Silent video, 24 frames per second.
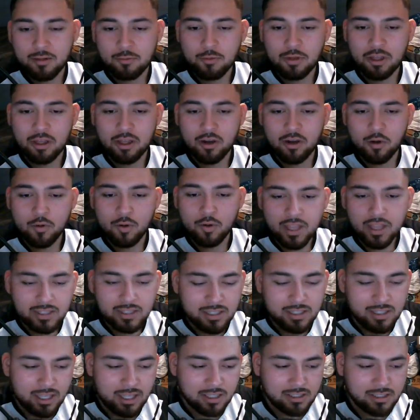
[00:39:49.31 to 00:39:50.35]
we go
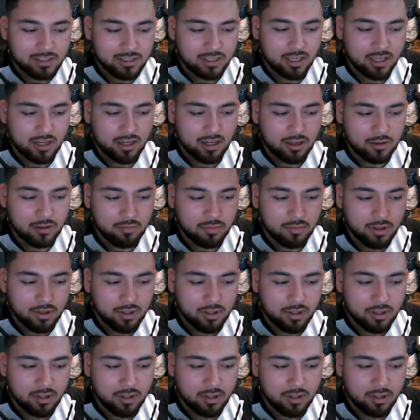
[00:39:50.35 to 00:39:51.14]
into that stadium